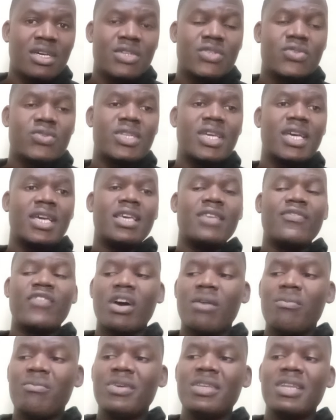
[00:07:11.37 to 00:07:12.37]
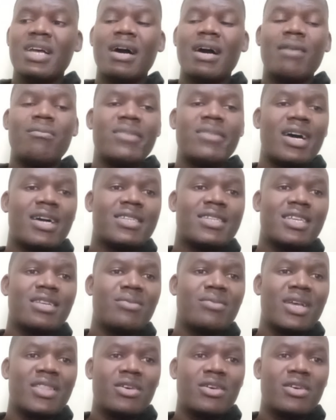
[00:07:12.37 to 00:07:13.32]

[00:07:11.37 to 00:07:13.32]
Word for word: Today, if I'm being abducted by